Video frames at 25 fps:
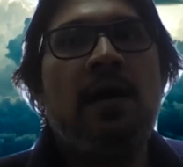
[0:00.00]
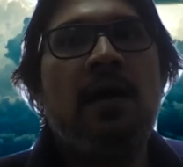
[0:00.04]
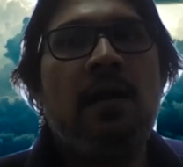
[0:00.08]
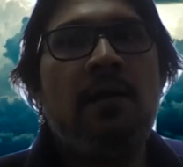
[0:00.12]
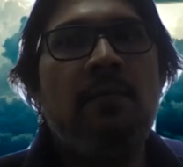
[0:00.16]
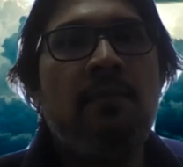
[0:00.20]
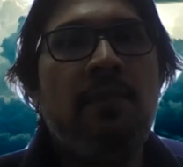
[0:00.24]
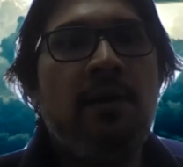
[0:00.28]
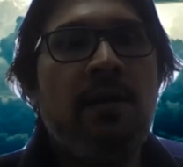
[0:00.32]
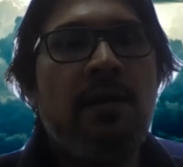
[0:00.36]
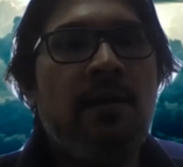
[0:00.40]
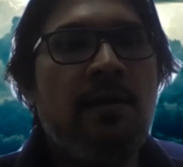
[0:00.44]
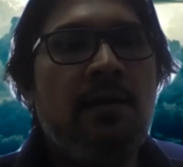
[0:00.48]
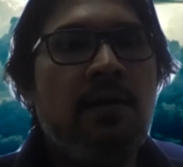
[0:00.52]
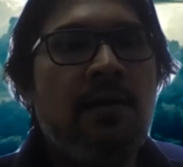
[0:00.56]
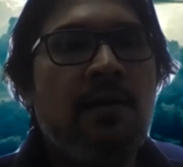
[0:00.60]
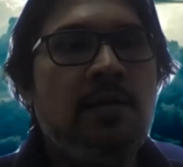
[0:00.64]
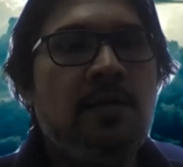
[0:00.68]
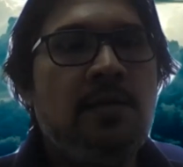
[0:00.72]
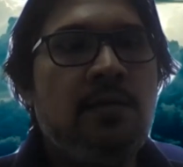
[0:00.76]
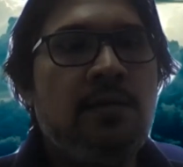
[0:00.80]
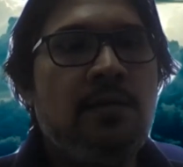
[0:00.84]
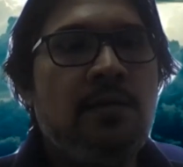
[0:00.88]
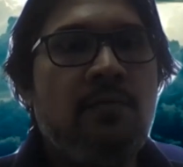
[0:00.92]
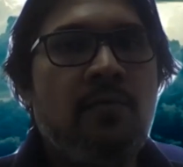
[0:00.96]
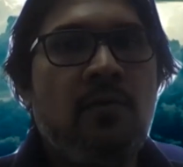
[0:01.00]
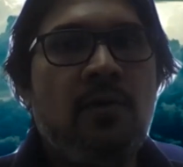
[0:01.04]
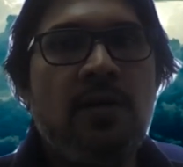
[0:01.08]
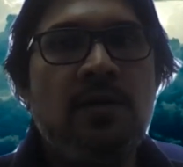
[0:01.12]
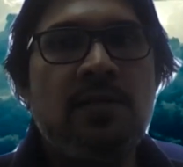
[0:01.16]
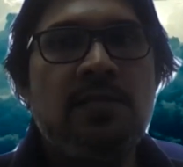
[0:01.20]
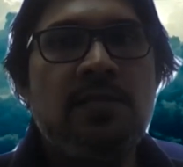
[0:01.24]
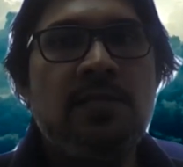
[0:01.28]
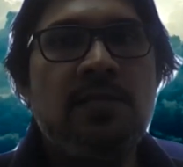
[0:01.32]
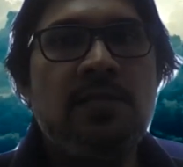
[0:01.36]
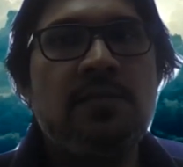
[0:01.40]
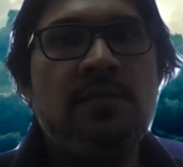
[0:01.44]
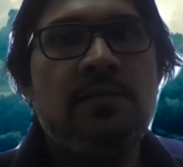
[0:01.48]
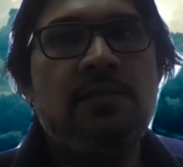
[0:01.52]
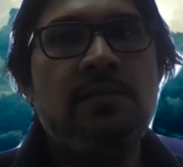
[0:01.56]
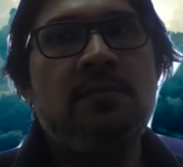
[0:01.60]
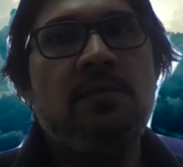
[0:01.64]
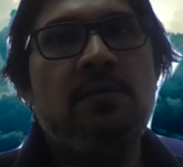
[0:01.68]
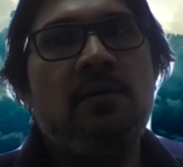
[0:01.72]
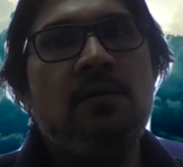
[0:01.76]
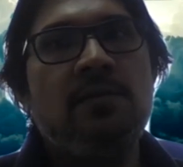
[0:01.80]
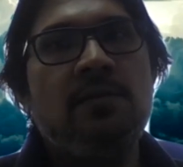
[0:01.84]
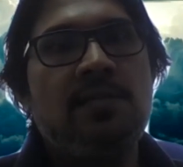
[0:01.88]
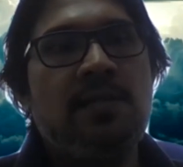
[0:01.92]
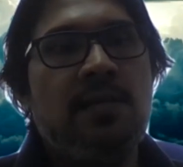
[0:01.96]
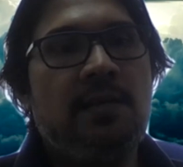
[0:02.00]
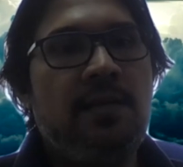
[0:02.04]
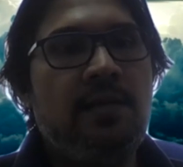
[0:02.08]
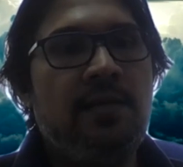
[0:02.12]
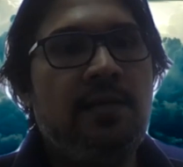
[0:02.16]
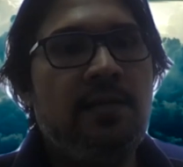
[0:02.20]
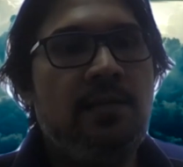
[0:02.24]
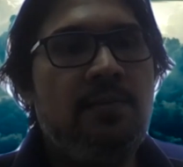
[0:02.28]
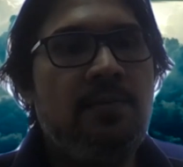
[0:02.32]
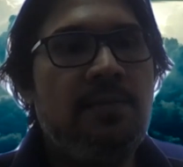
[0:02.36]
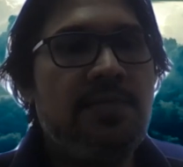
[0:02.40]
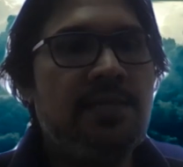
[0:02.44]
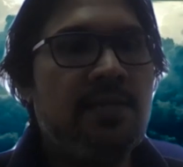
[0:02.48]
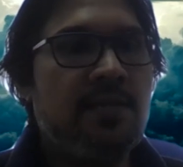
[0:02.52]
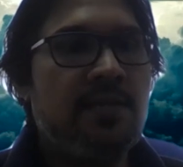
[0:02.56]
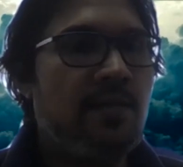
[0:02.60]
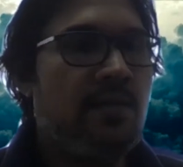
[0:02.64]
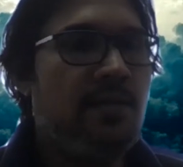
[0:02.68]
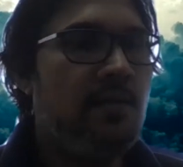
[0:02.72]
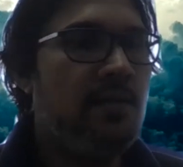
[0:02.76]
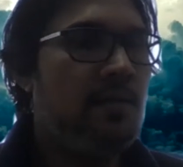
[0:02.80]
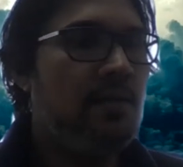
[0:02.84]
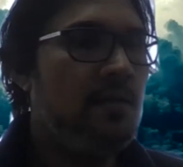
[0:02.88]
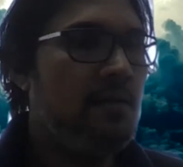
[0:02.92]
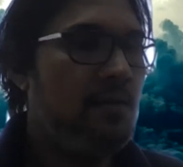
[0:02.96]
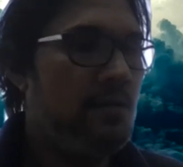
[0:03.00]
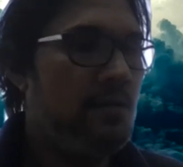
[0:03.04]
rm and uh, forensics on sunday give me a second huh?